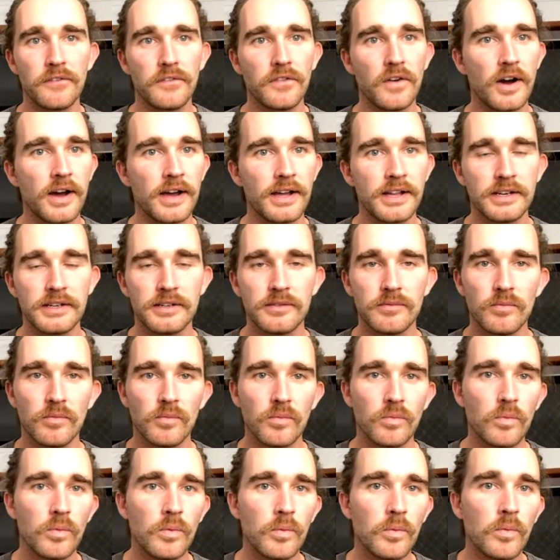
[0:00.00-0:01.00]

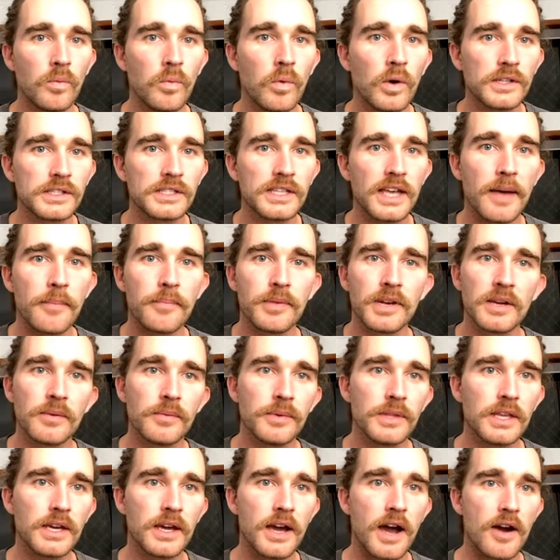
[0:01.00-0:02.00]
Find what's happening
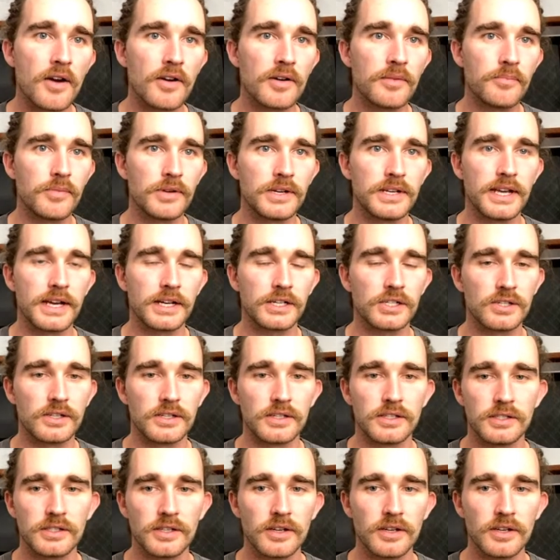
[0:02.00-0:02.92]
with the current protection.